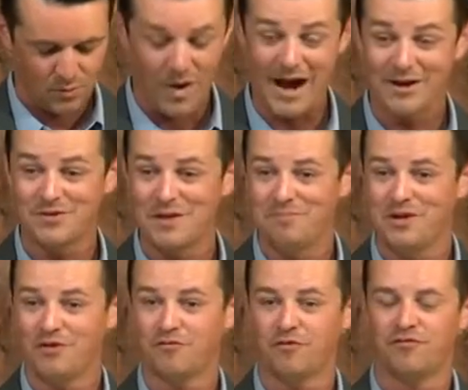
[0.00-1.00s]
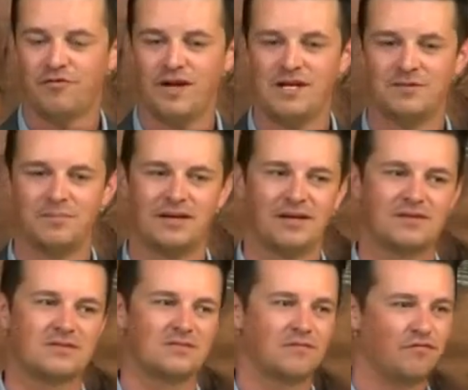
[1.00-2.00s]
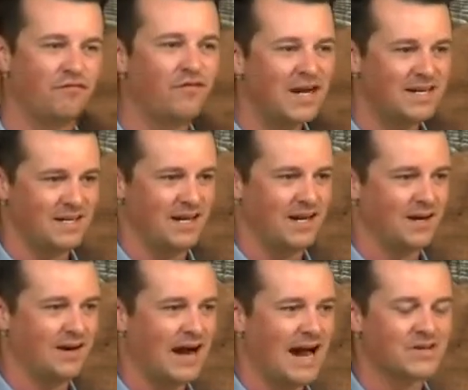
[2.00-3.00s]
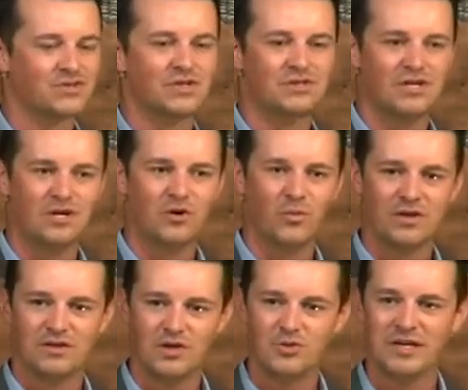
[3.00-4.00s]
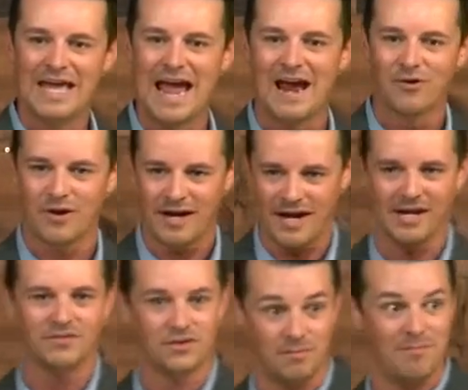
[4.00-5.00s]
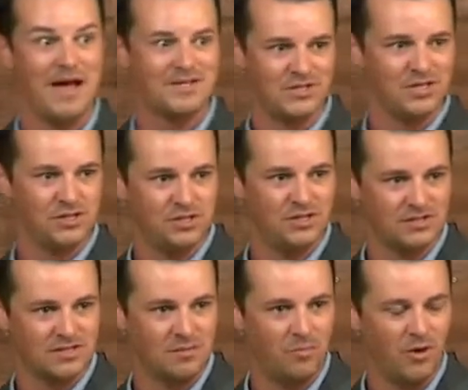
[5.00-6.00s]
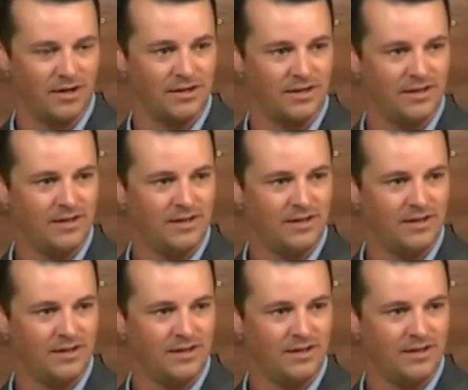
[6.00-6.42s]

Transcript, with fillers: Why are they beautiful feet? Because feet here has to do with you carrying the message to someone.